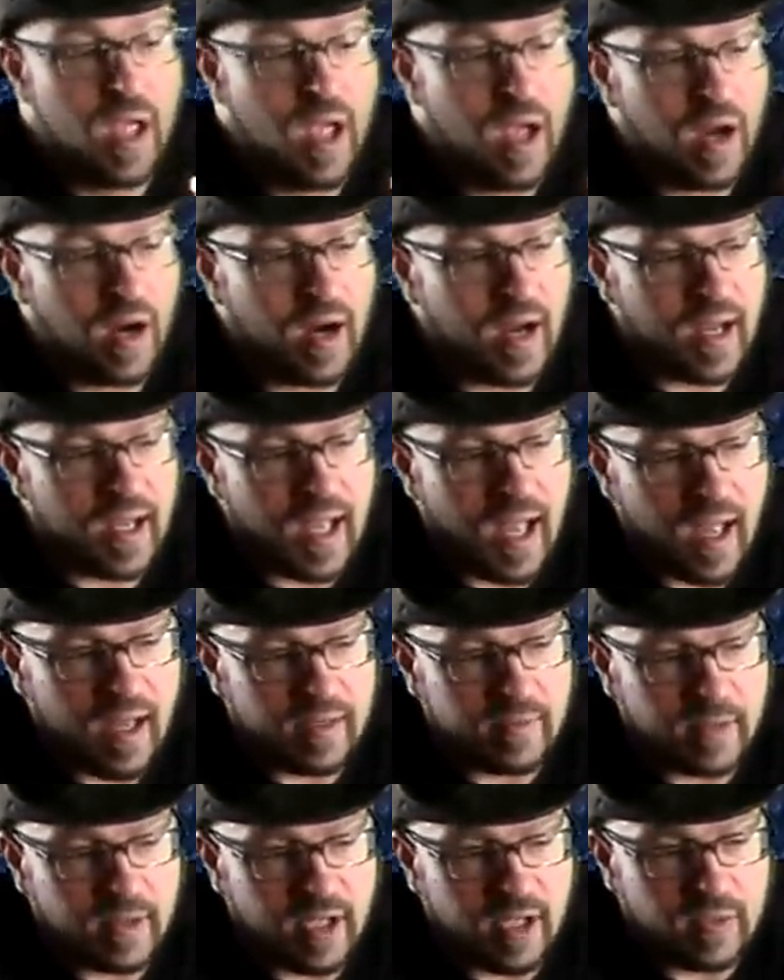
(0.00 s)
All right,
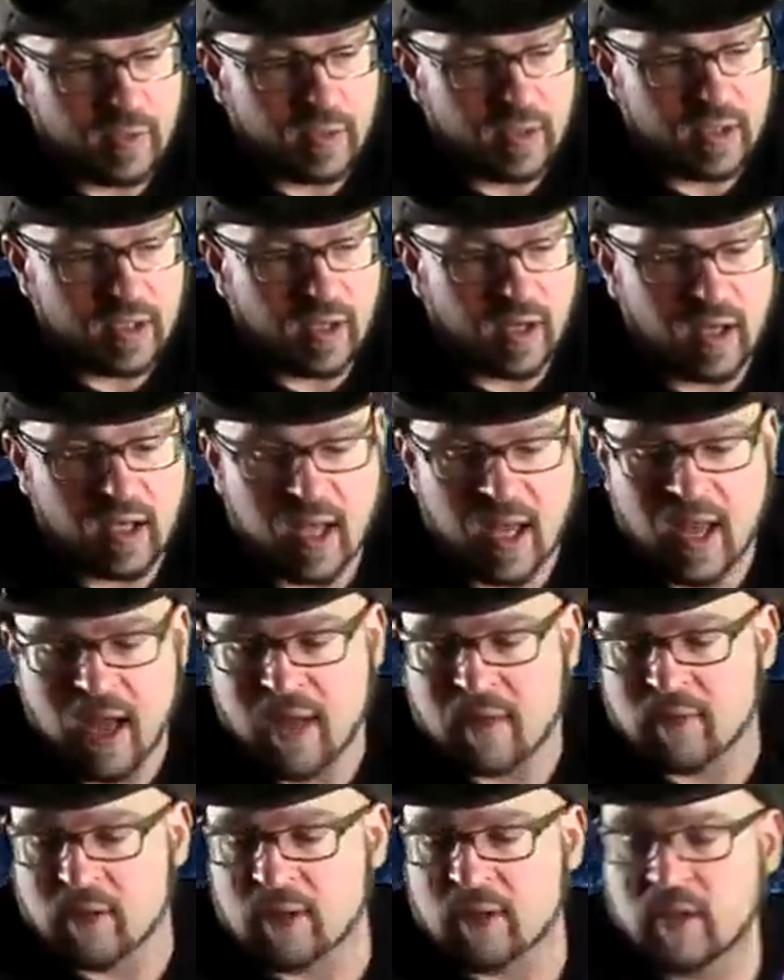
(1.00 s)
guys, but that's really all I
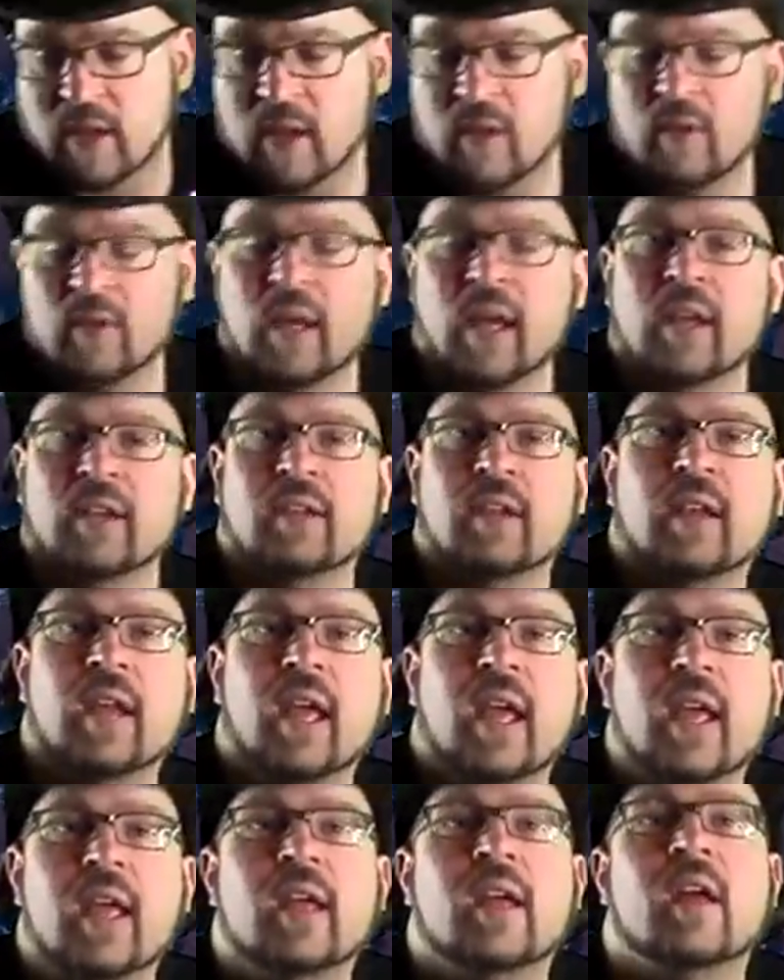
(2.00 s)
have to say on that
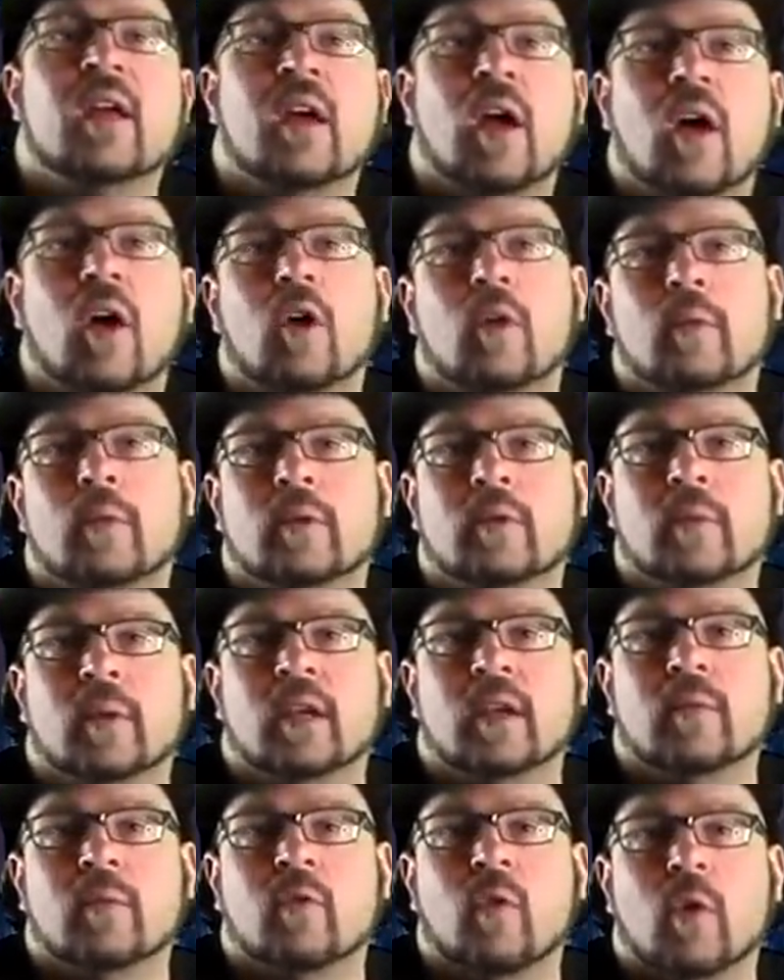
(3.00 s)
today. I hope it's
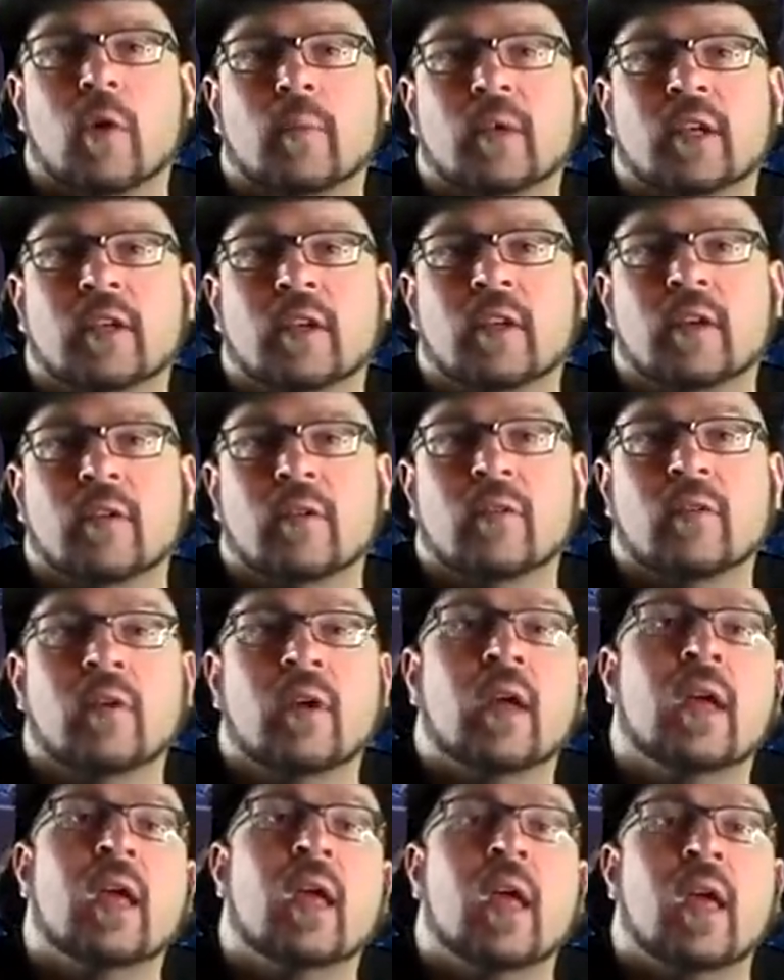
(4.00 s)
been informative,
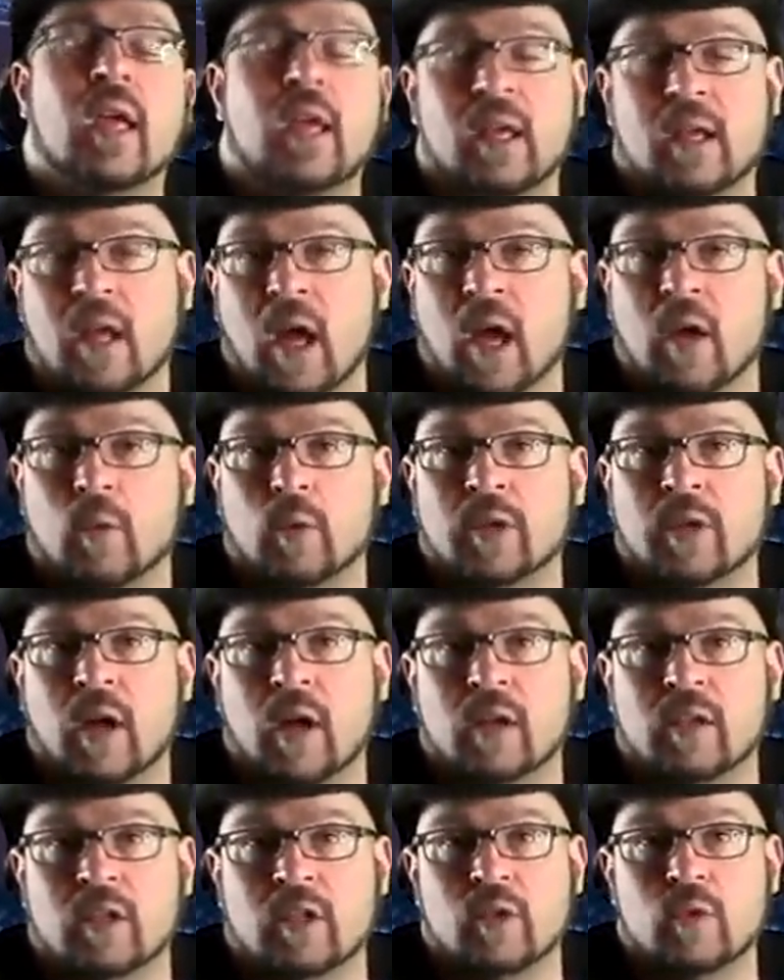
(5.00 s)
and I will
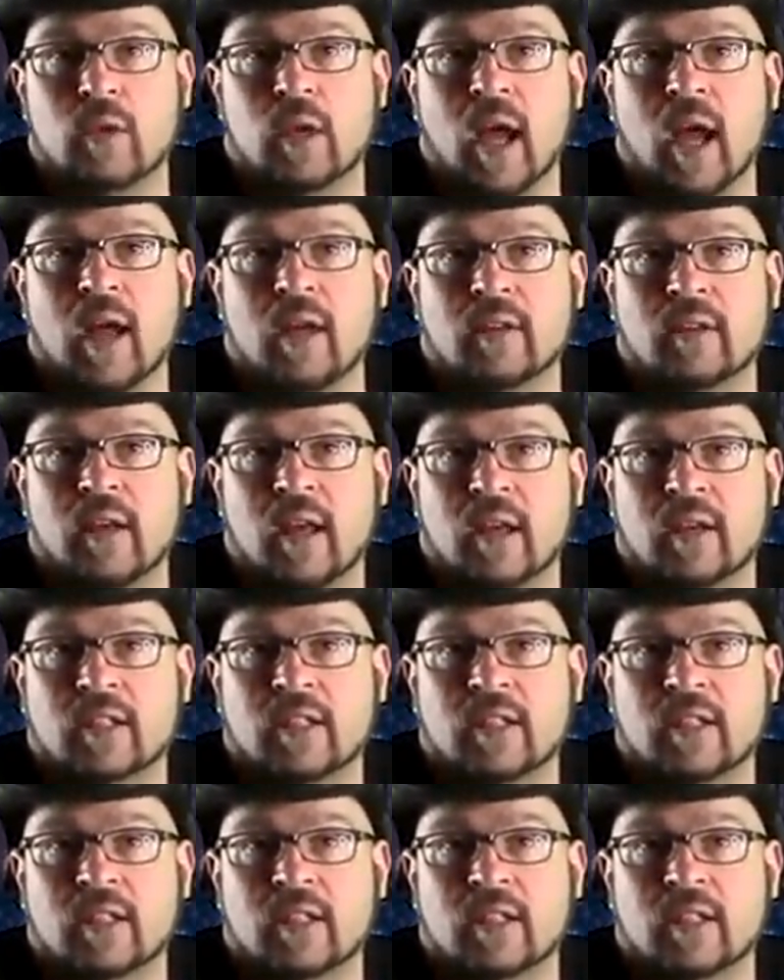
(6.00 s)
talk to you guys next